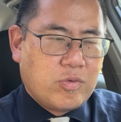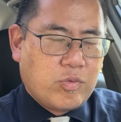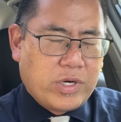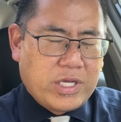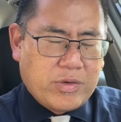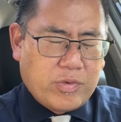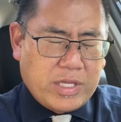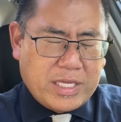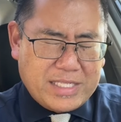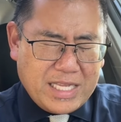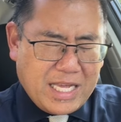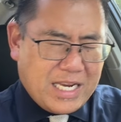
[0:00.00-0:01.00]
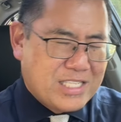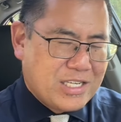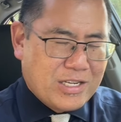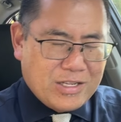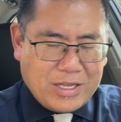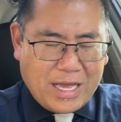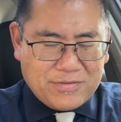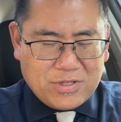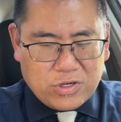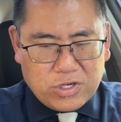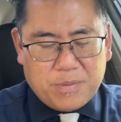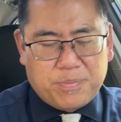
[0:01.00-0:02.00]
when they say that he's going to have to
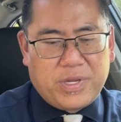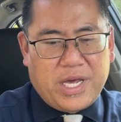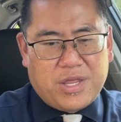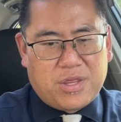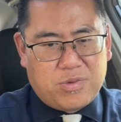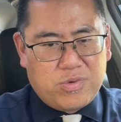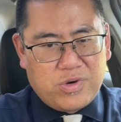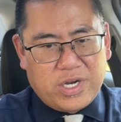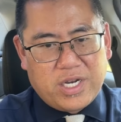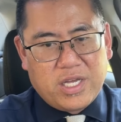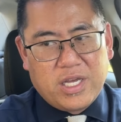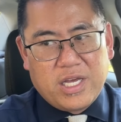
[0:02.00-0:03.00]
learn to play through it,